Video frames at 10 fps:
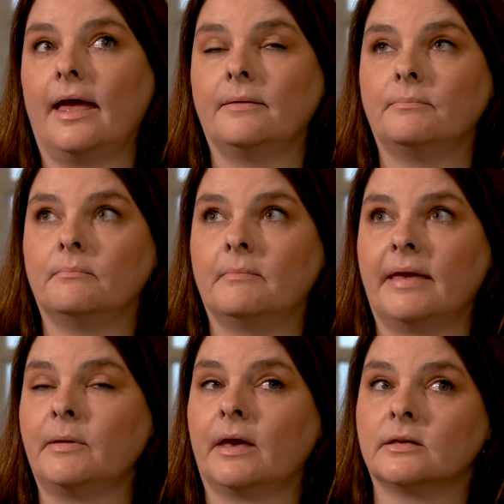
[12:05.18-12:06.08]
And
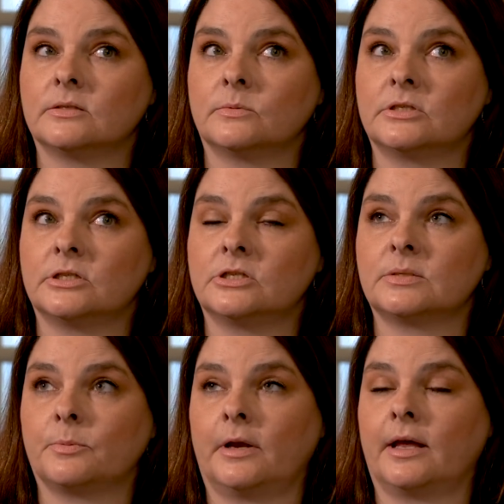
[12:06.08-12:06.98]
maybe we should
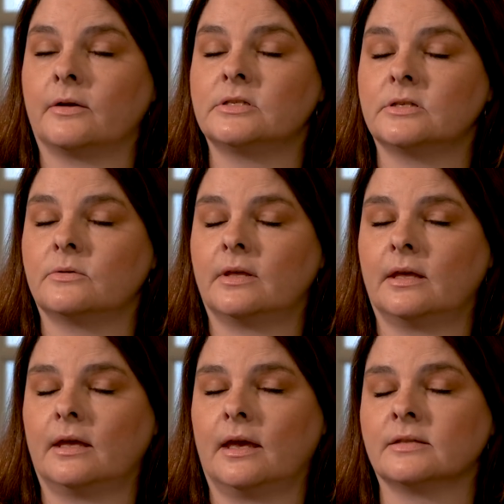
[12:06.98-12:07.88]
just point out too
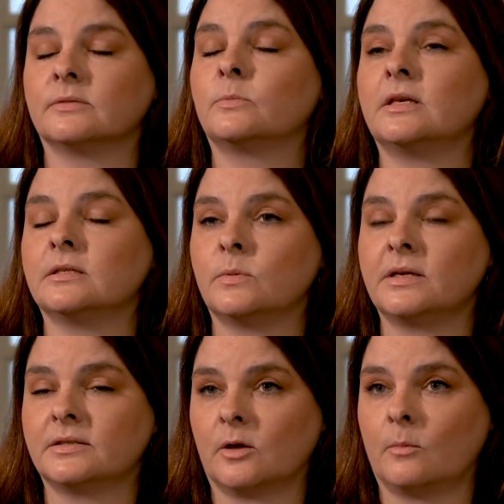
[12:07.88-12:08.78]
that as these
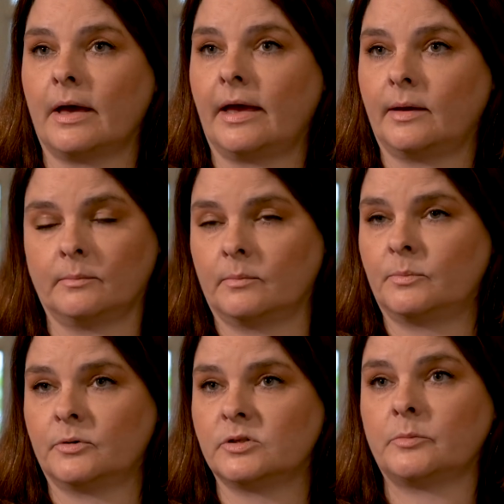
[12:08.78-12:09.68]
weeks go by,
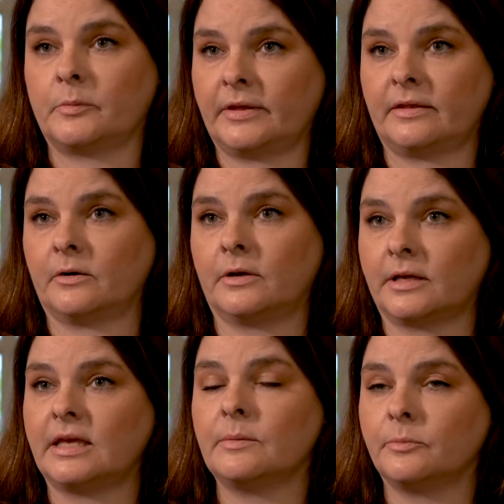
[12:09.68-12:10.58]
presumably they're going
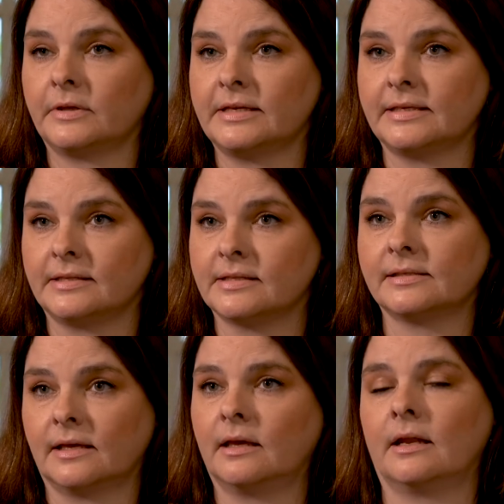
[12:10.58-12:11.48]
to keep releasing
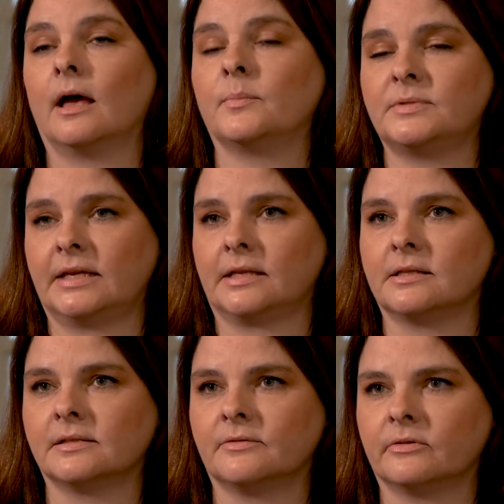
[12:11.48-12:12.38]
this and updating
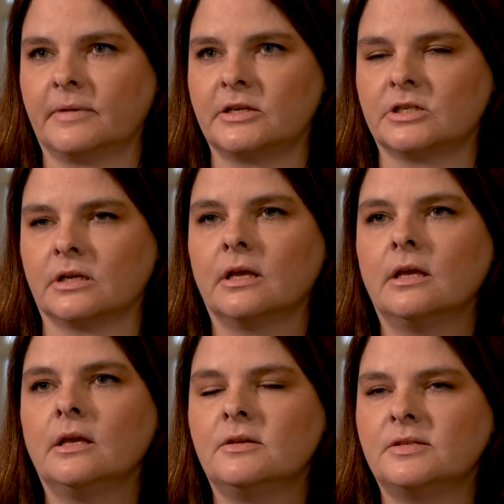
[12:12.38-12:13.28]
this
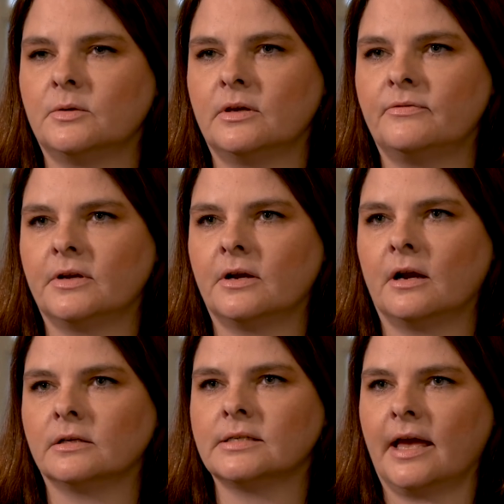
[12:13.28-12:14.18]
information. So if there
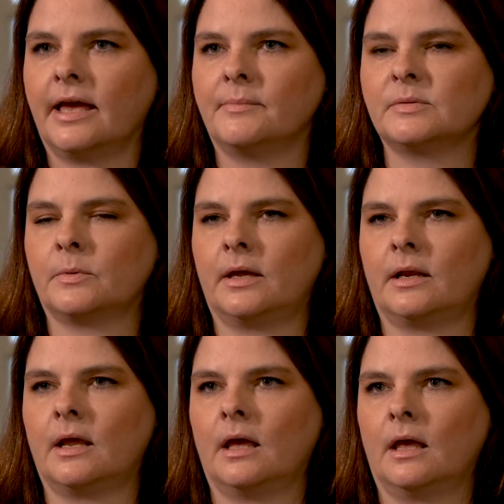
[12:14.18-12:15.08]
are times
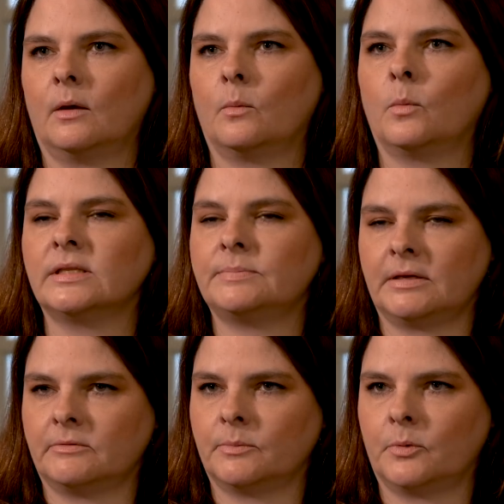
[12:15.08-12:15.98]
when what's
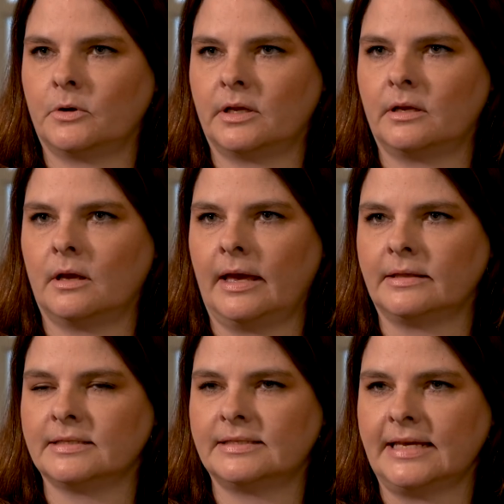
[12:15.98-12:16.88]
being reported
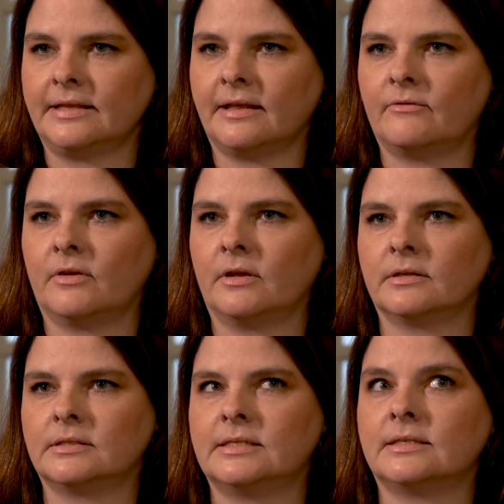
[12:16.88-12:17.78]
at the state
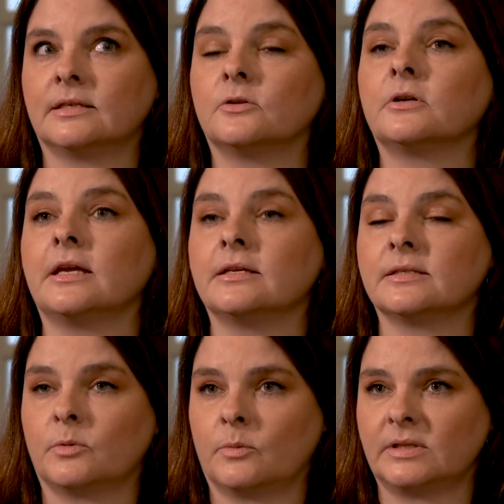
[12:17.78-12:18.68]
level
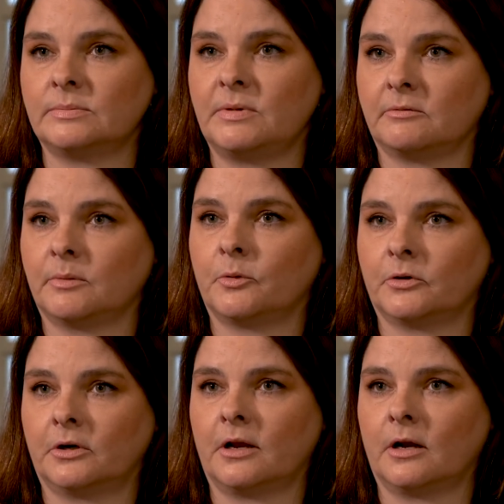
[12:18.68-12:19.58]
disagrees with what's being
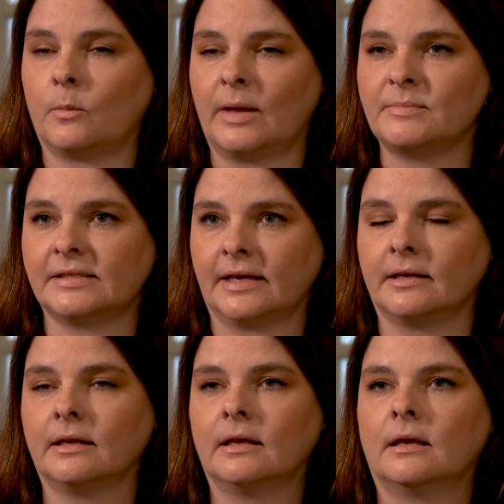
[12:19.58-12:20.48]
reported on our website,